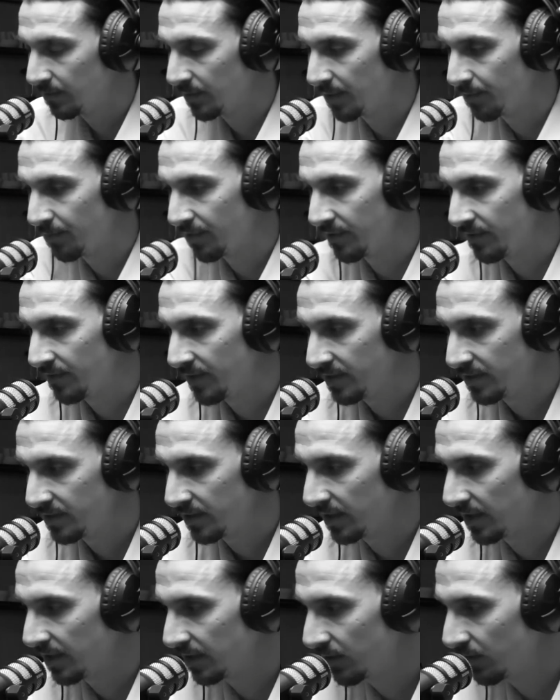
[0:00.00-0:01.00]
in my
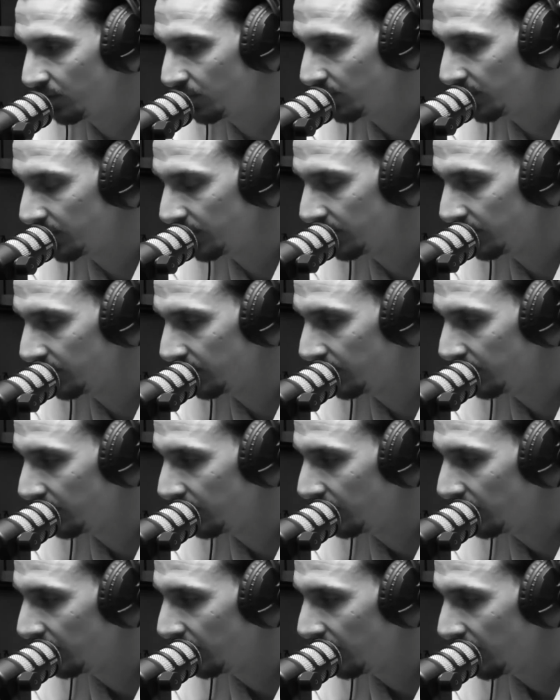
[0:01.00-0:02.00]
profession, I go
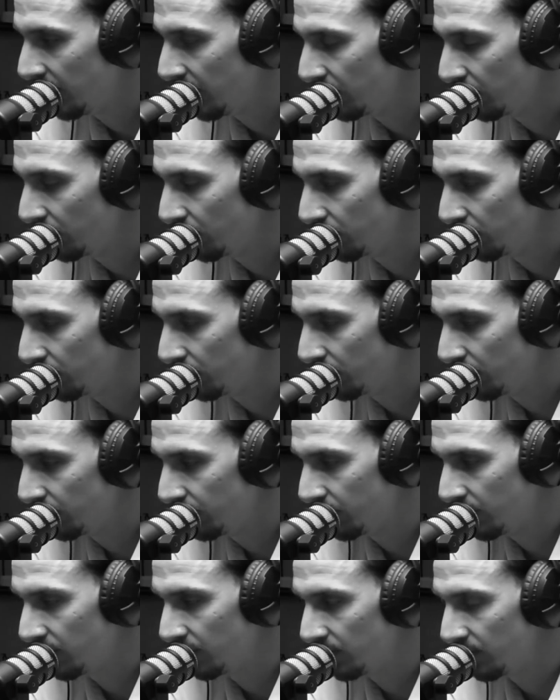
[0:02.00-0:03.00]

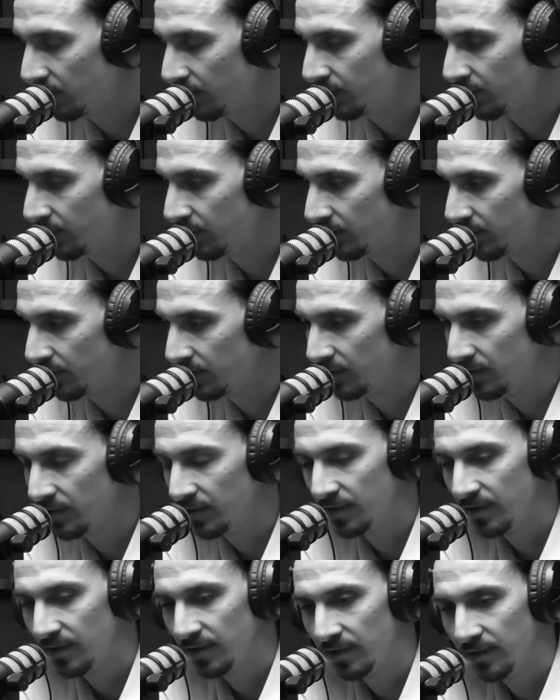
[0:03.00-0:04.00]
for
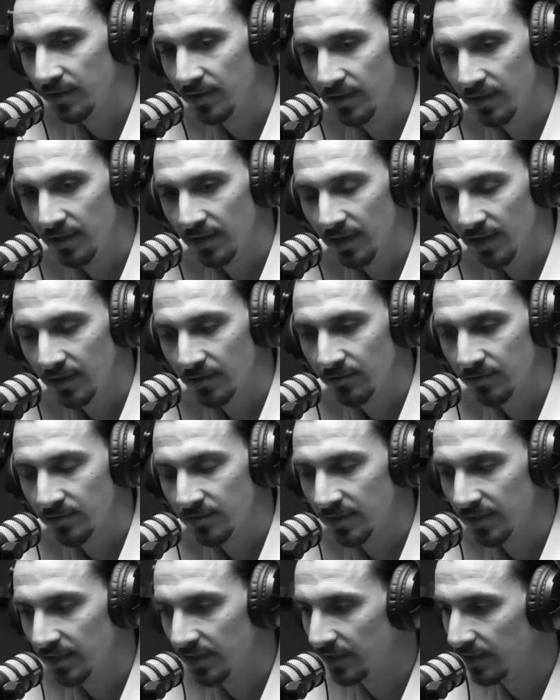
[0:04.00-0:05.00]

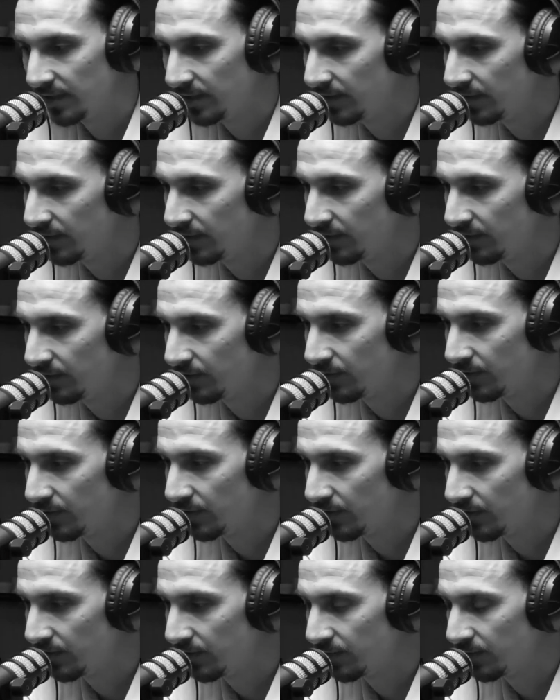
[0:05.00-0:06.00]
the
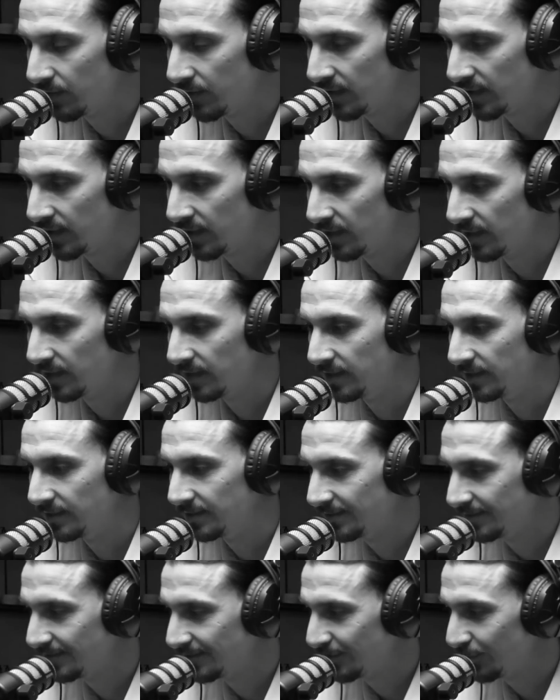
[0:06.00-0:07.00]
kill,
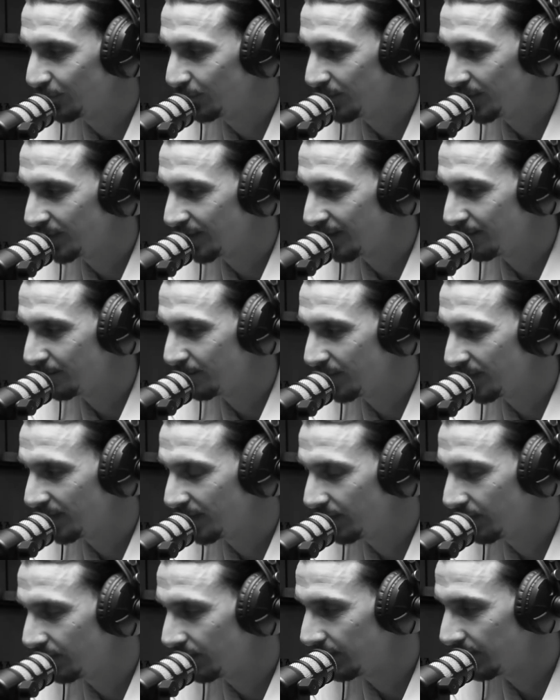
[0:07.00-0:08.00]
to become
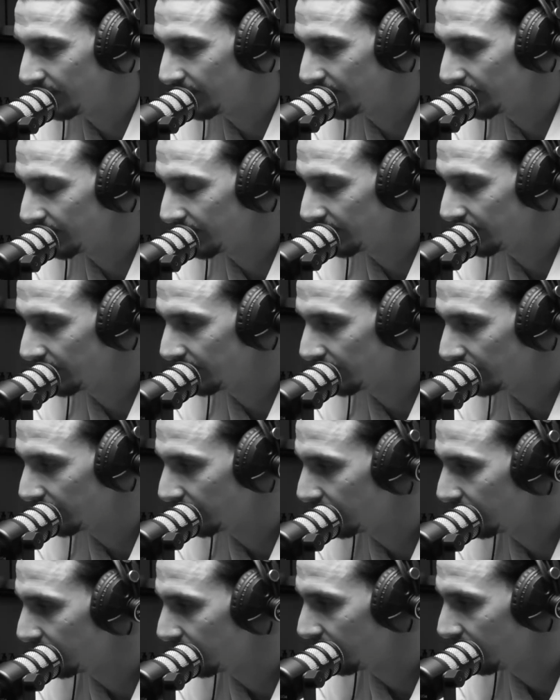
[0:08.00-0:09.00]
better and to
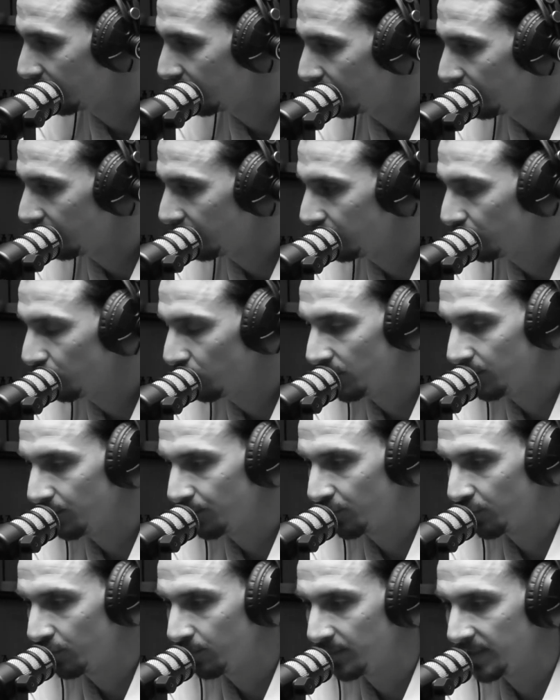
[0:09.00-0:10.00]

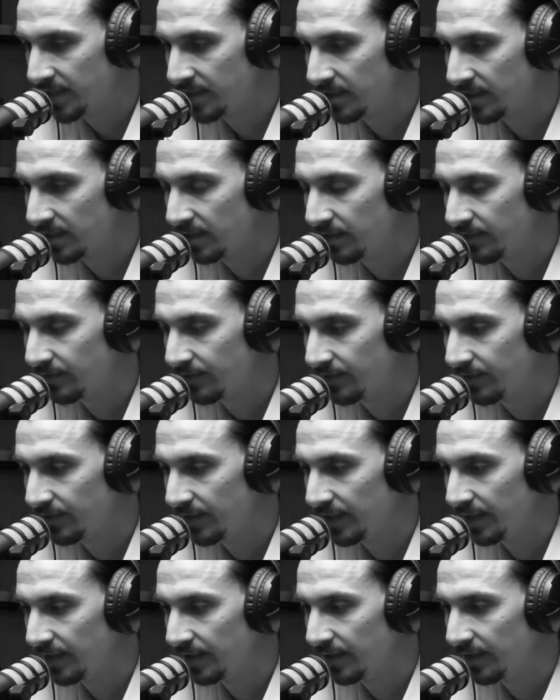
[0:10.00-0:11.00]
improve myself
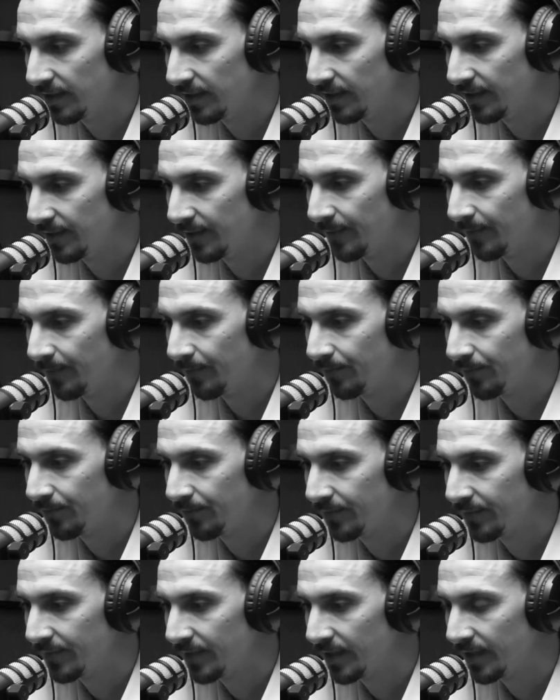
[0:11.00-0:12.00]
and
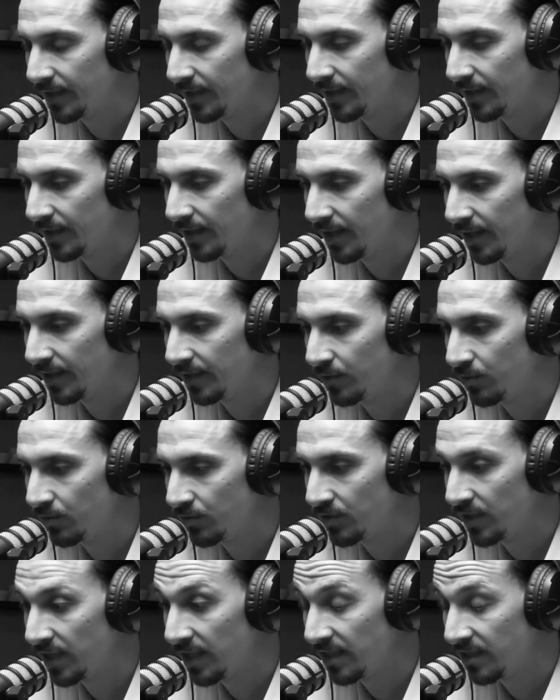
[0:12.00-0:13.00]
to
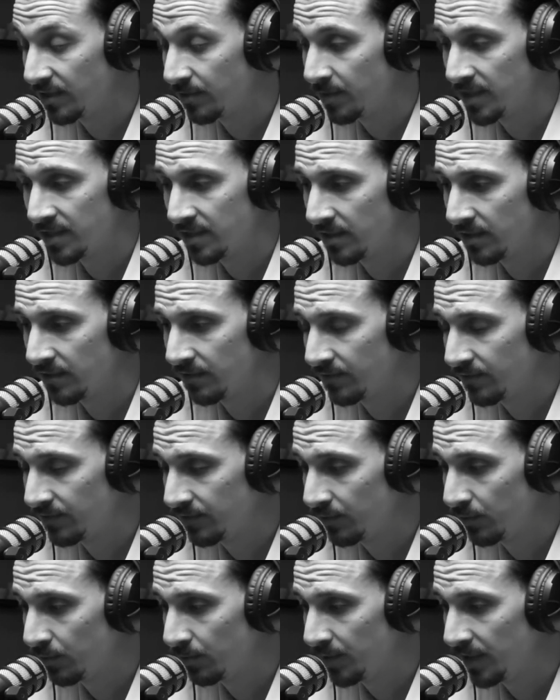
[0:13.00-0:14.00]
challenge myself
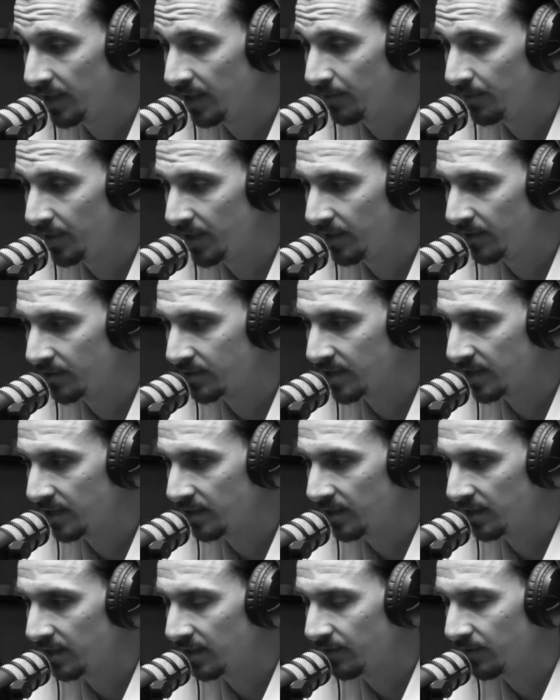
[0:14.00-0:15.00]
to be a better
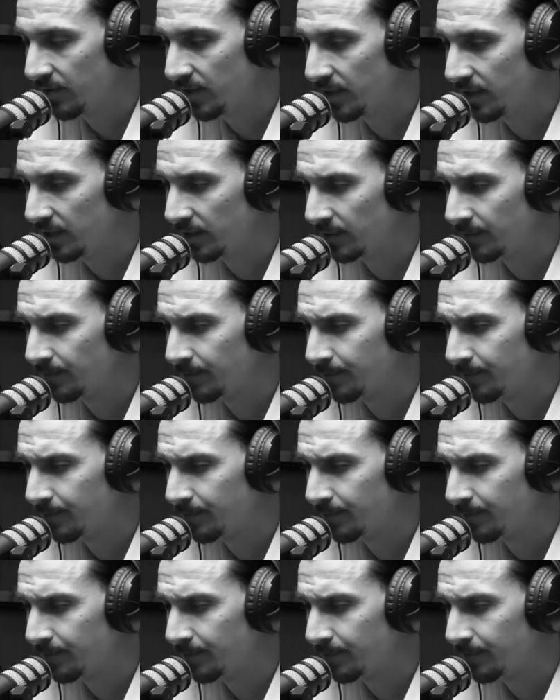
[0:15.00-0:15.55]
Zlatan every day.